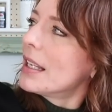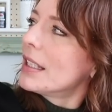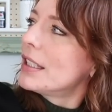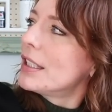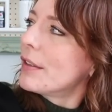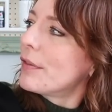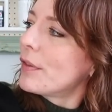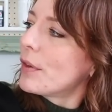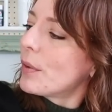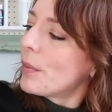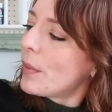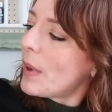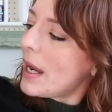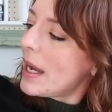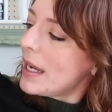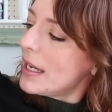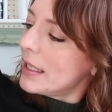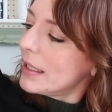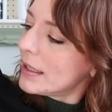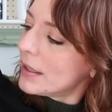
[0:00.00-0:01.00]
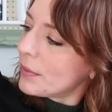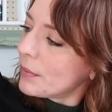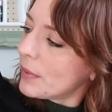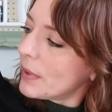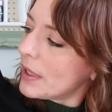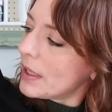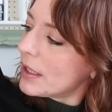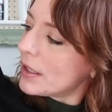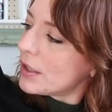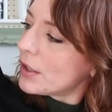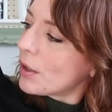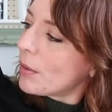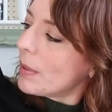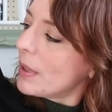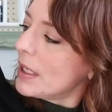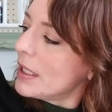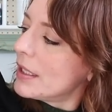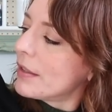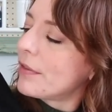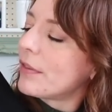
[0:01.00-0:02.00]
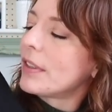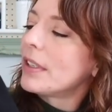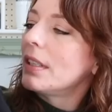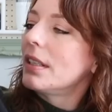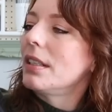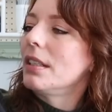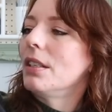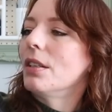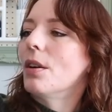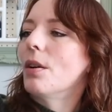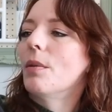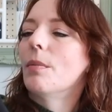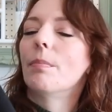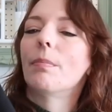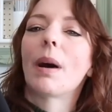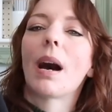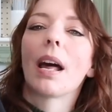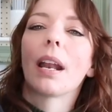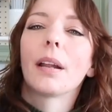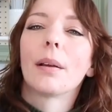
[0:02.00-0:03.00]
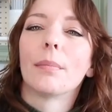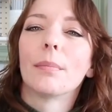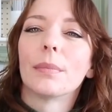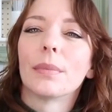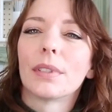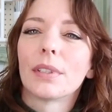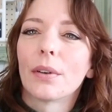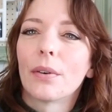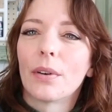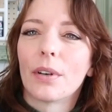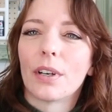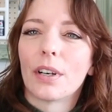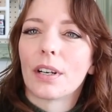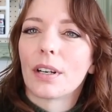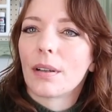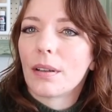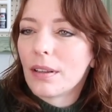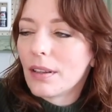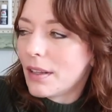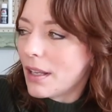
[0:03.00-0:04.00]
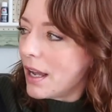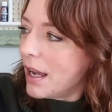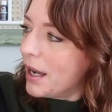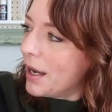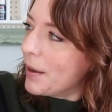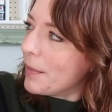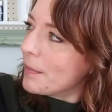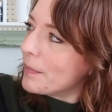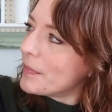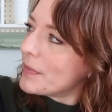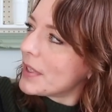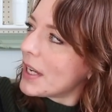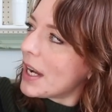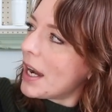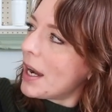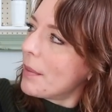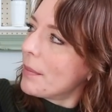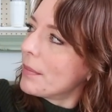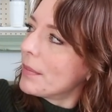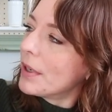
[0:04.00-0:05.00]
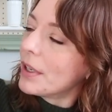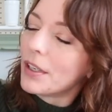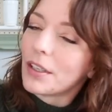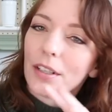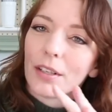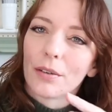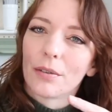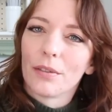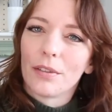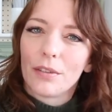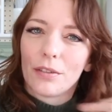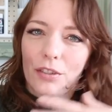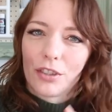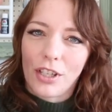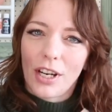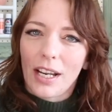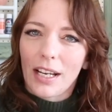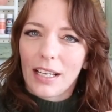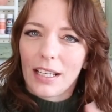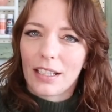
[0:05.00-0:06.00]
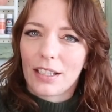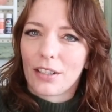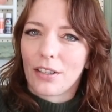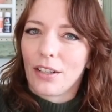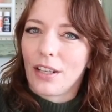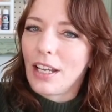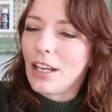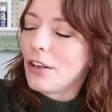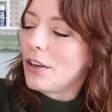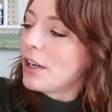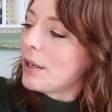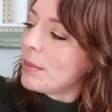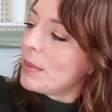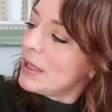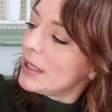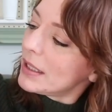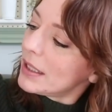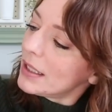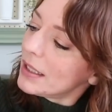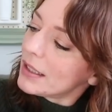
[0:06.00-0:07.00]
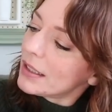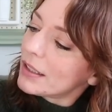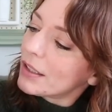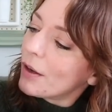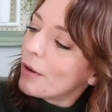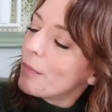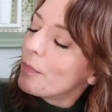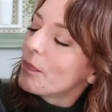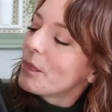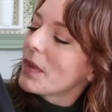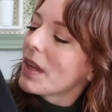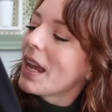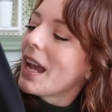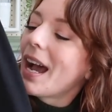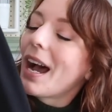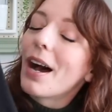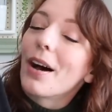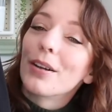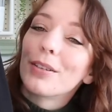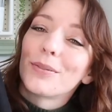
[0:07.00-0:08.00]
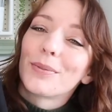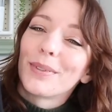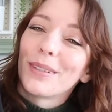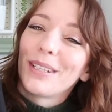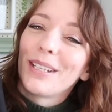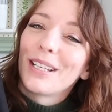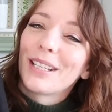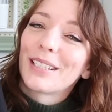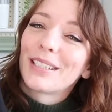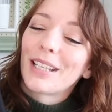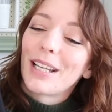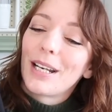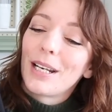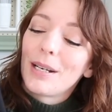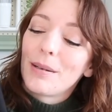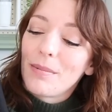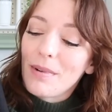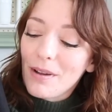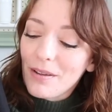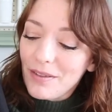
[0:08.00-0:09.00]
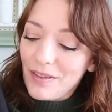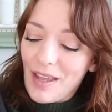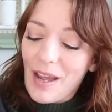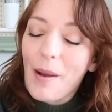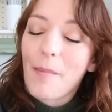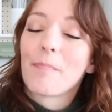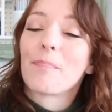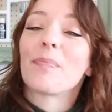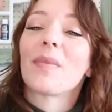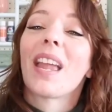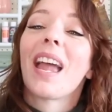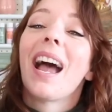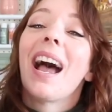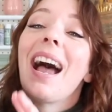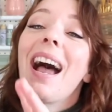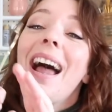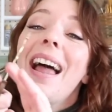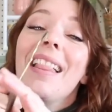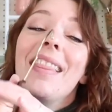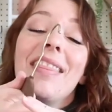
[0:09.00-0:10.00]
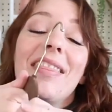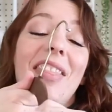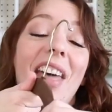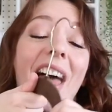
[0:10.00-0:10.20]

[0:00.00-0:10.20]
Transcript: different ways, with so many different, you know, bottoms or um, top, or you know, you know, jackets or layering pieces. So I was really excited about that. And